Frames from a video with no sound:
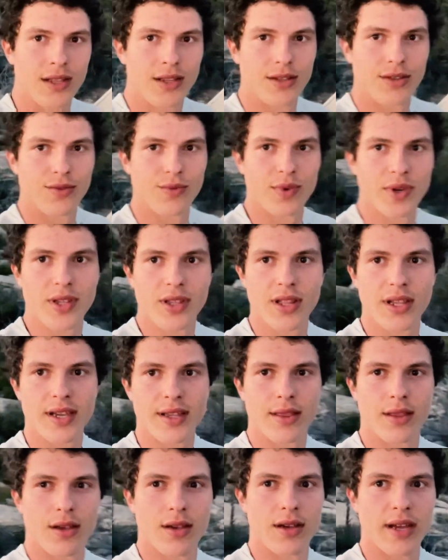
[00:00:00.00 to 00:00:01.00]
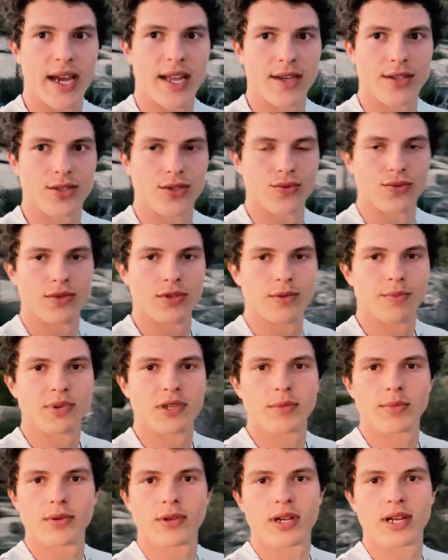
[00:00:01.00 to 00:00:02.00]
Didn't really like the attitude of the
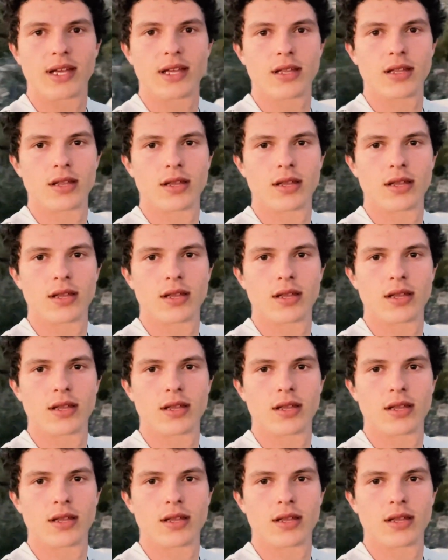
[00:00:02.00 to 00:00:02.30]
people at